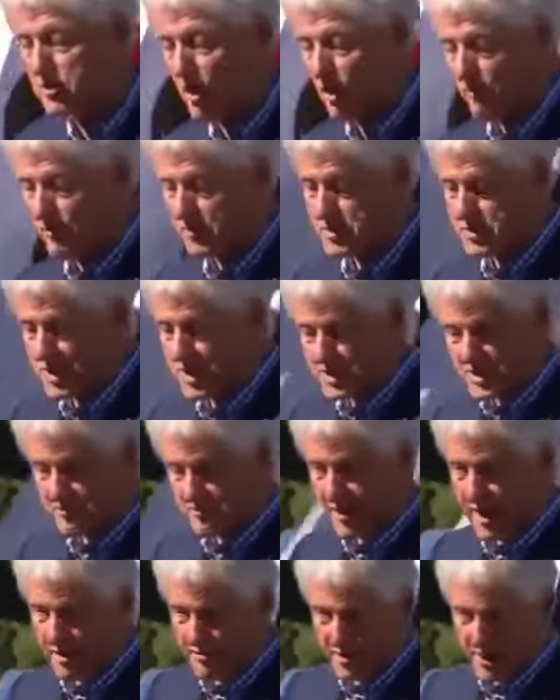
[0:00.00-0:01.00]
you almost
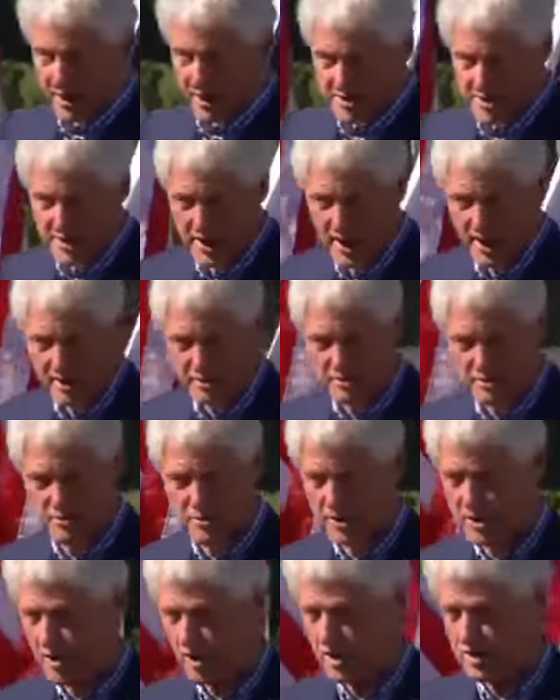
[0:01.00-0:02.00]
$65,000 to
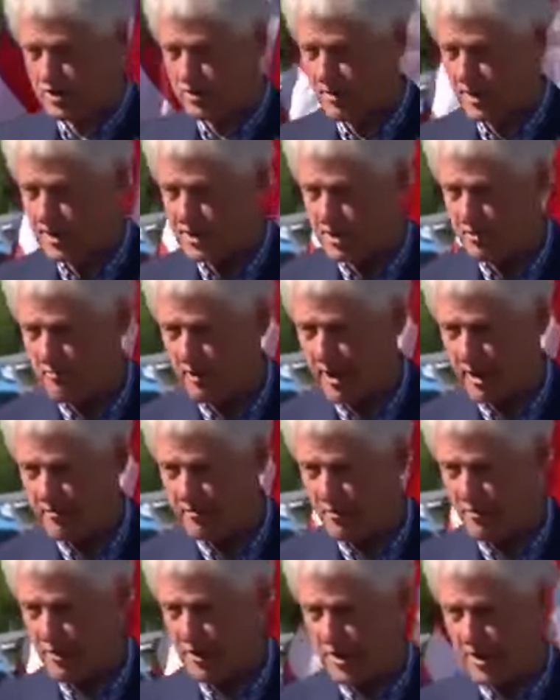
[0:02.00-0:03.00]
incarcerate somebody
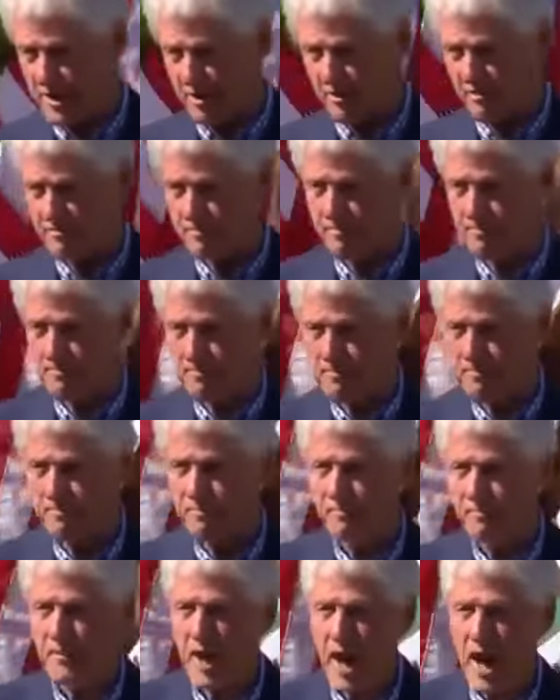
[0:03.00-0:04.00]
for a year.
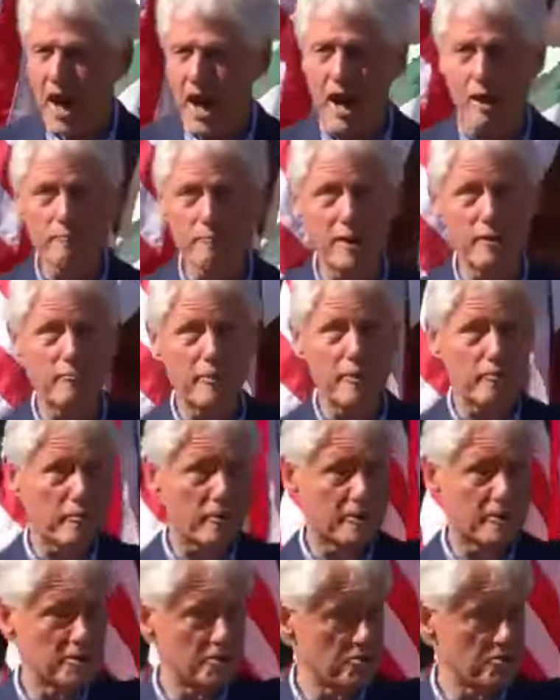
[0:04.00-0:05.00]
How many people could